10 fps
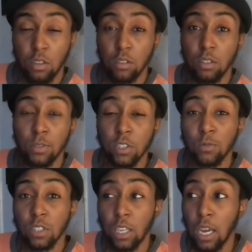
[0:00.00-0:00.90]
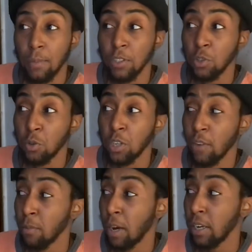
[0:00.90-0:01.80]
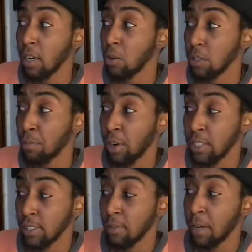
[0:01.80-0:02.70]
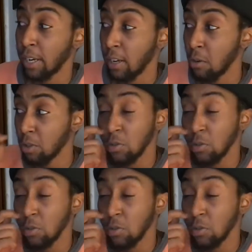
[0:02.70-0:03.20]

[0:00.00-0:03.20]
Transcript: You spend so much time enjoying everybody else and praising everybody else,